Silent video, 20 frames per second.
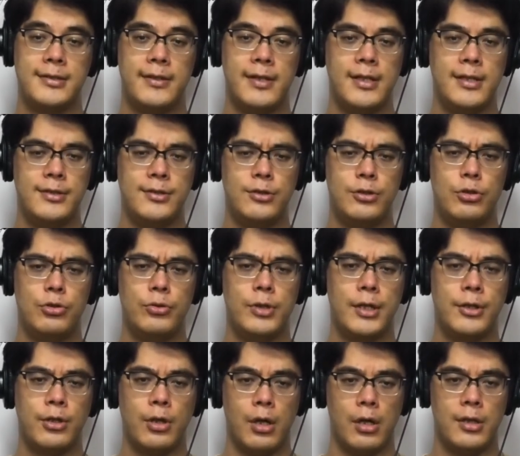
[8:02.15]
these two
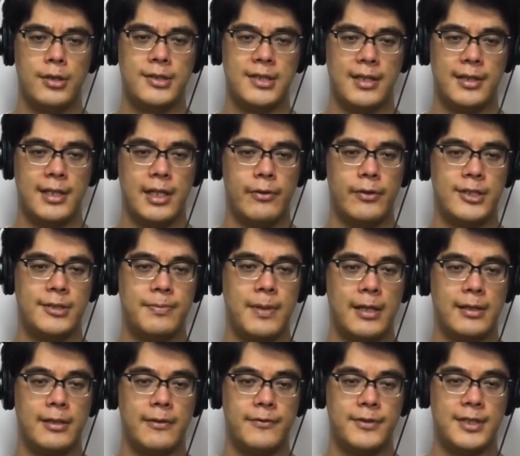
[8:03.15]
guitars and their
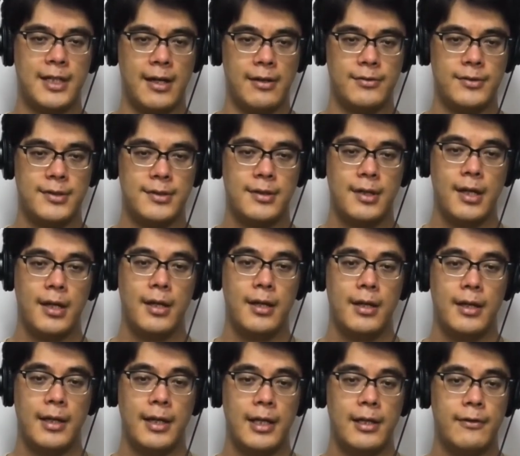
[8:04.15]
respective sounds,
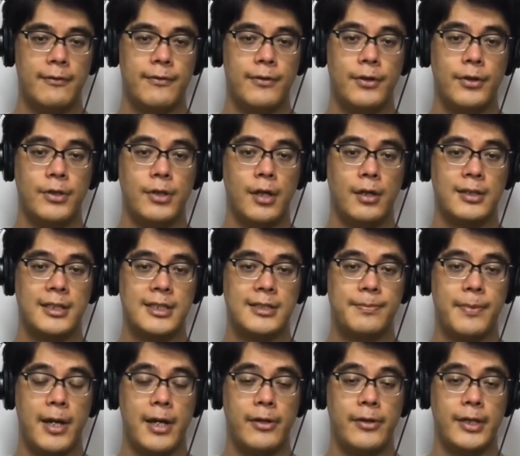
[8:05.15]
and for young
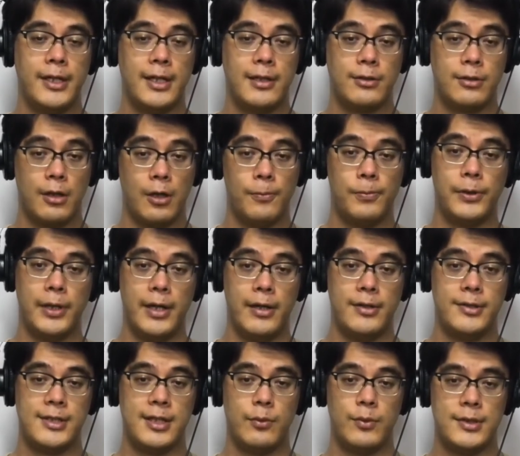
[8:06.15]
aspiring guitar
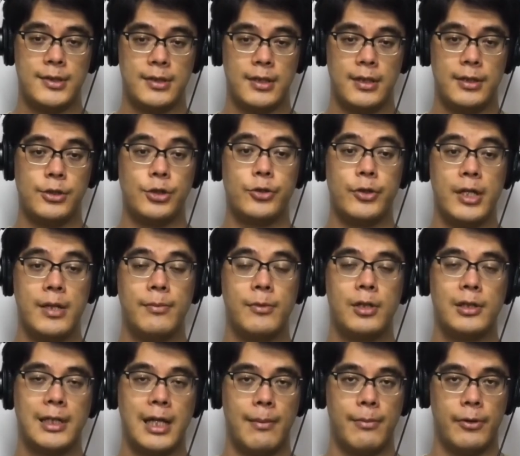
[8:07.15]
players it was a dream
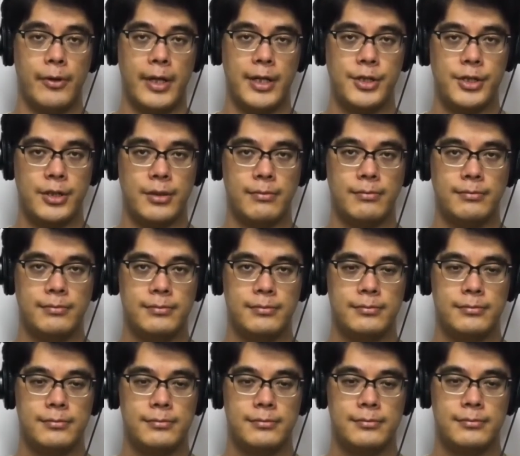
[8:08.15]
collaboration.
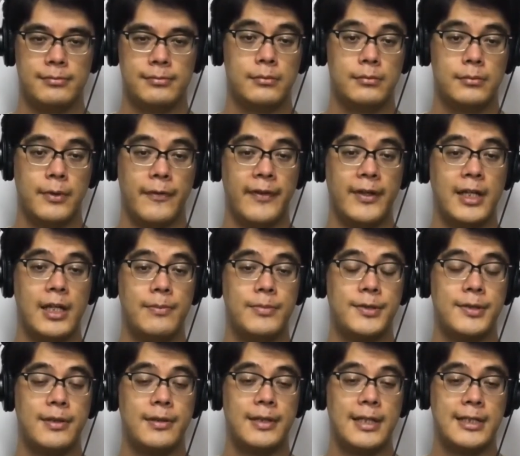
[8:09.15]
The
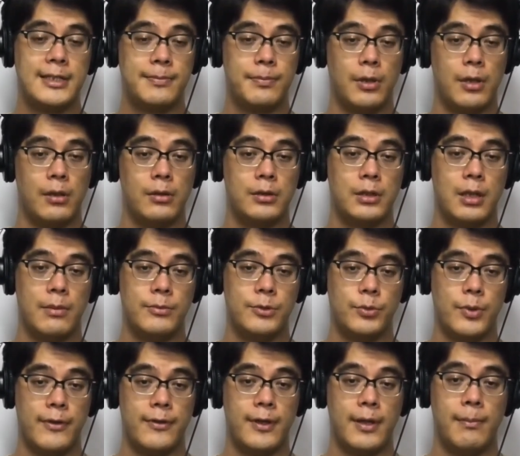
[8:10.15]
Gibson Les Paul comes
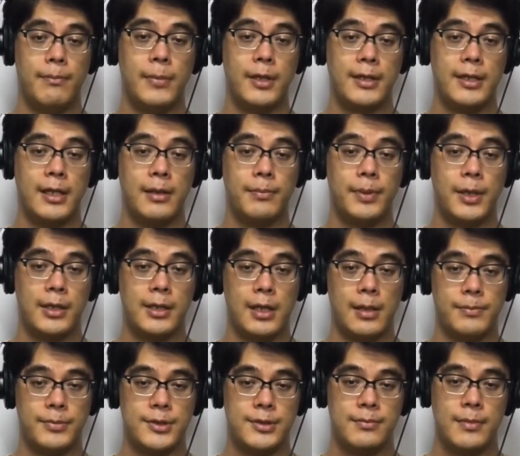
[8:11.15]
with humbucking
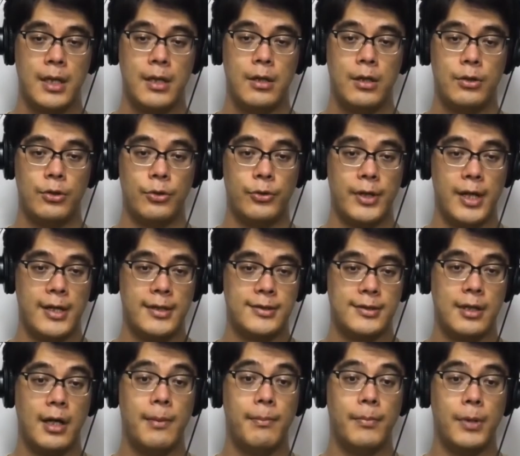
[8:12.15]
pickups, known
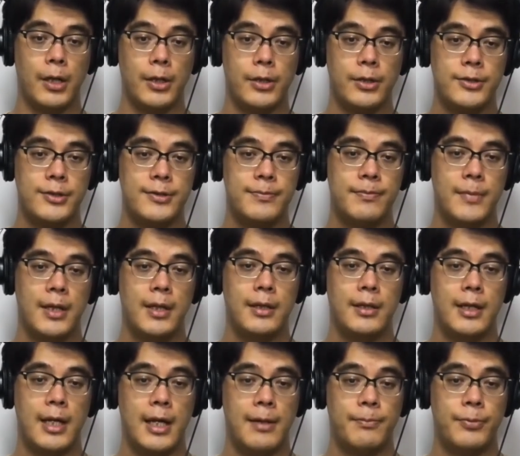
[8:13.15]
as humbuckers,
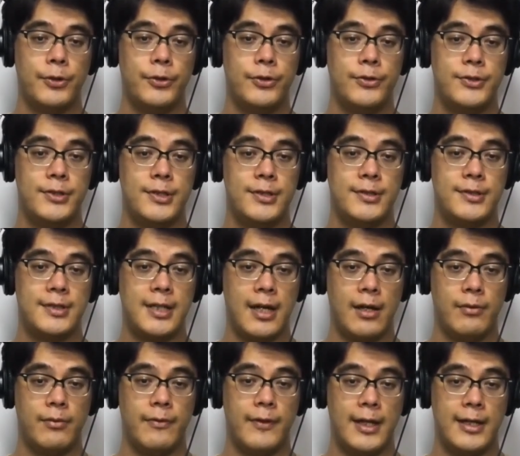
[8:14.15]
and produces
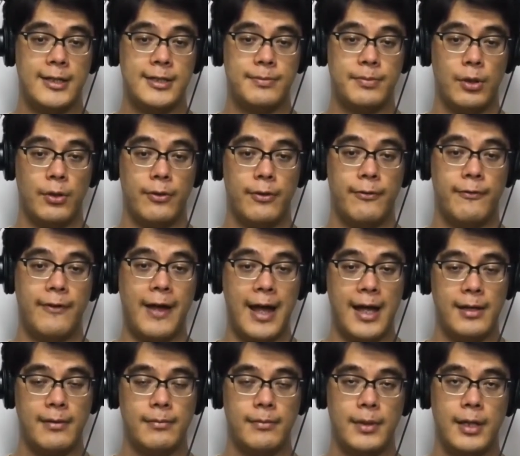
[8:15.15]
sound that is both
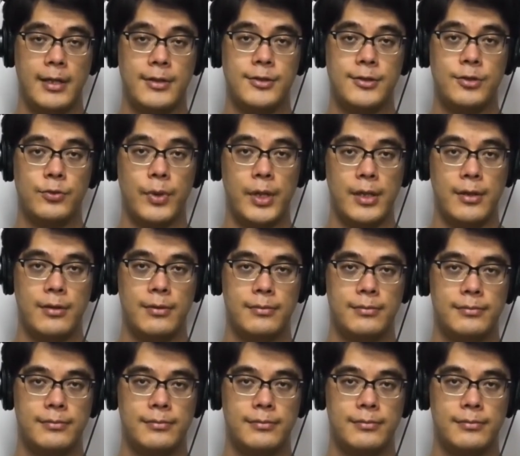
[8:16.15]
fat and sweet.